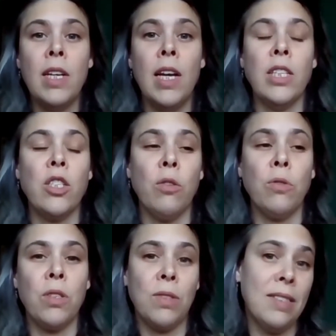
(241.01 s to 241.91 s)
And so
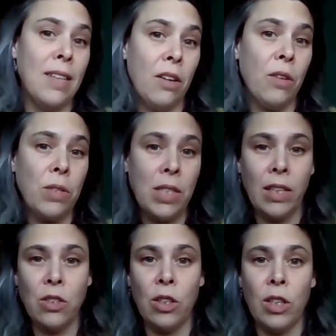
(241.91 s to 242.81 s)
it's none of those
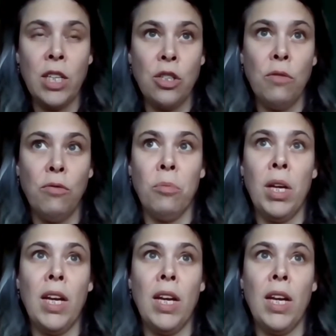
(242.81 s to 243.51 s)
things are an issue for me.